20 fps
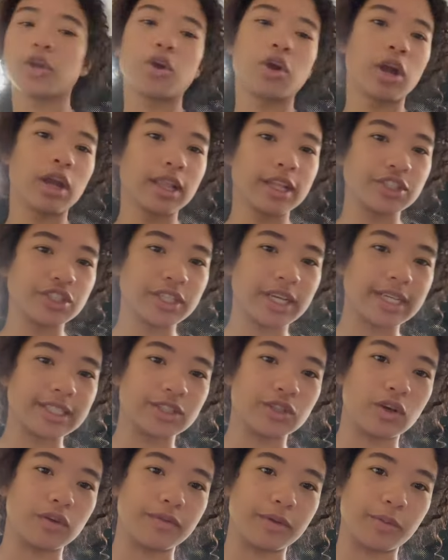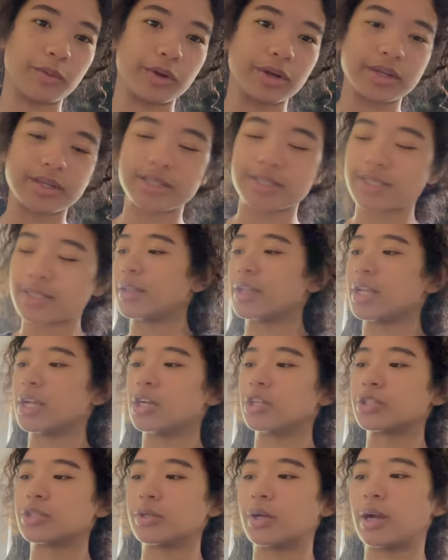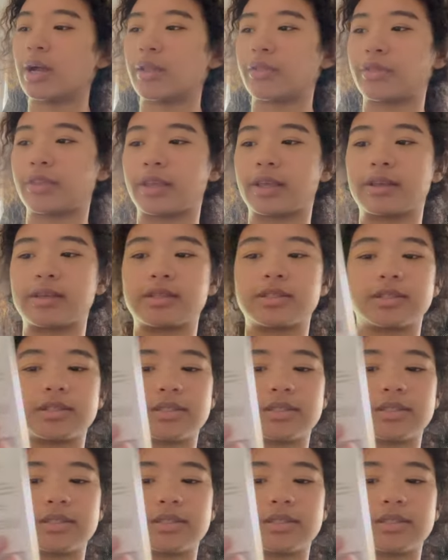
Or I'll let you guys know if it works. And I also got this